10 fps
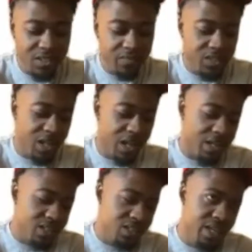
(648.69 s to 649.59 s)
and like
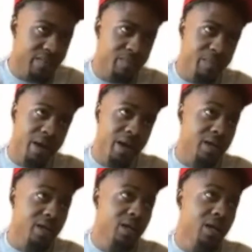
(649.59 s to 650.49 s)
just giving back.
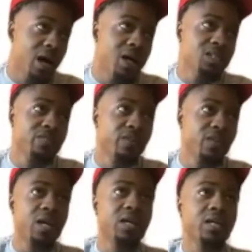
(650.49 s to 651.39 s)
I just feel
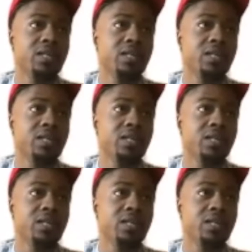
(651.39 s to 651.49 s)
like